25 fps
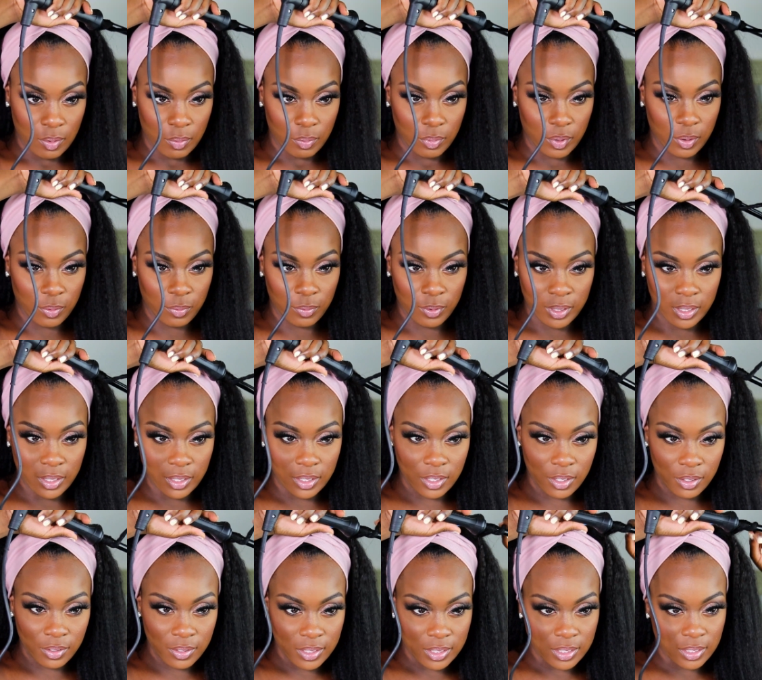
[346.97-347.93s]
But I'm really
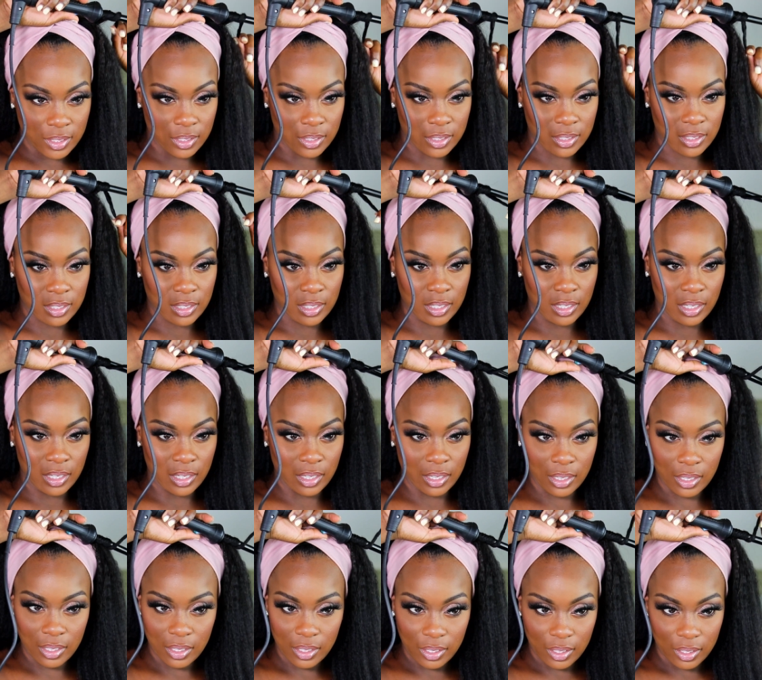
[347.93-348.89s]
curious to
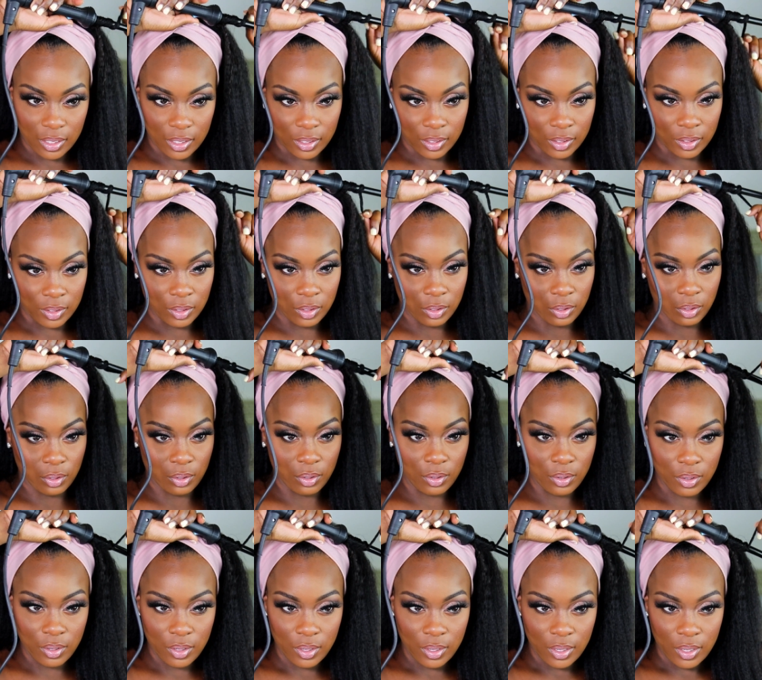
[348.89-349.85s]
see, you
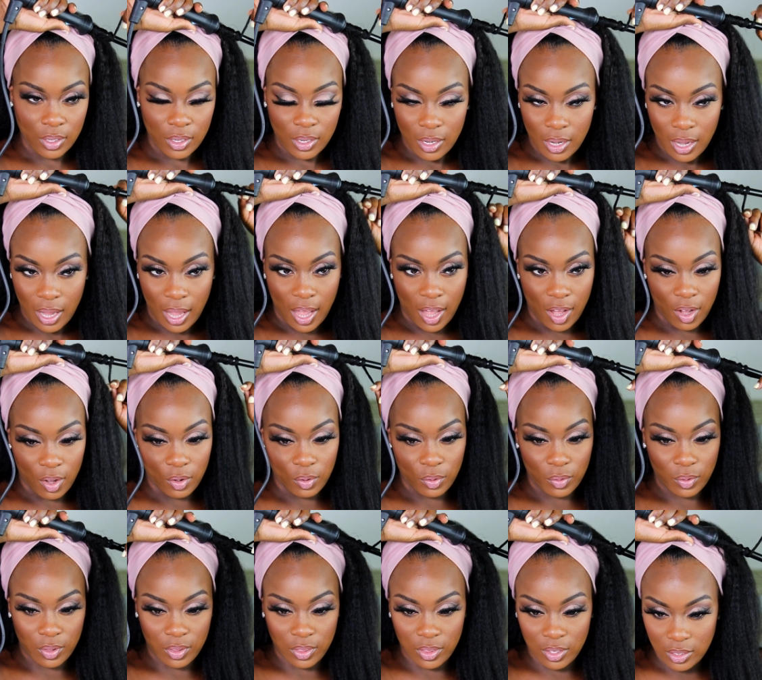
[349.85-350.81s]
know,
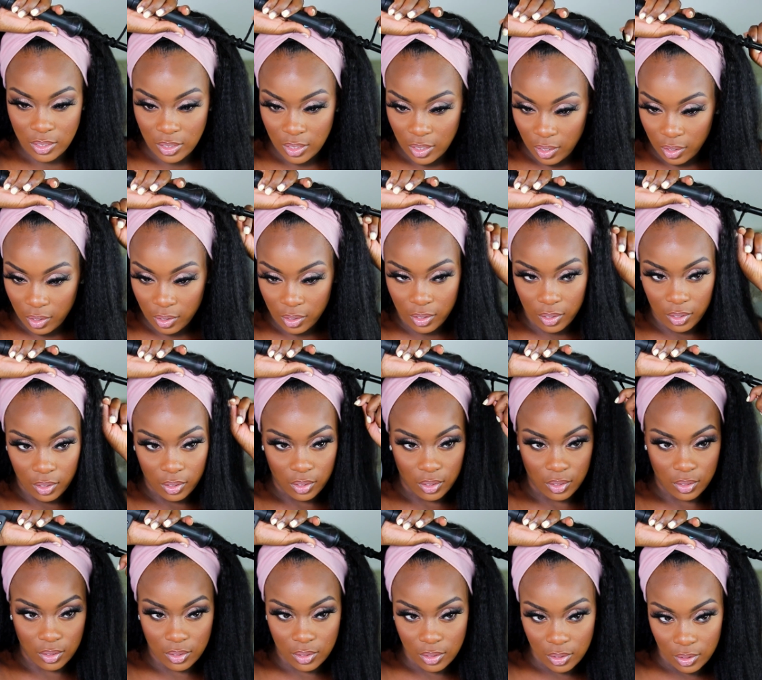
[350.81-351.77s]
how this hair
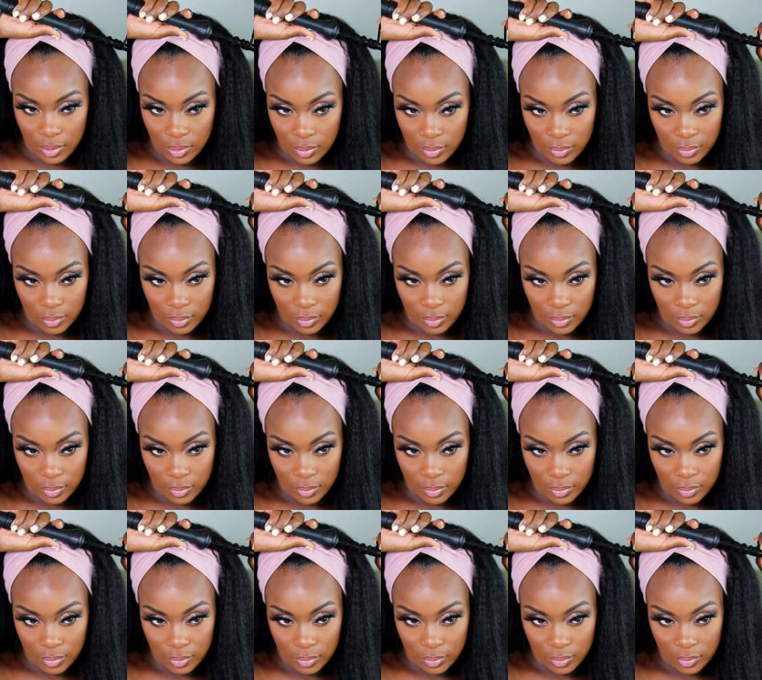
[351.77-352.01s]
curls.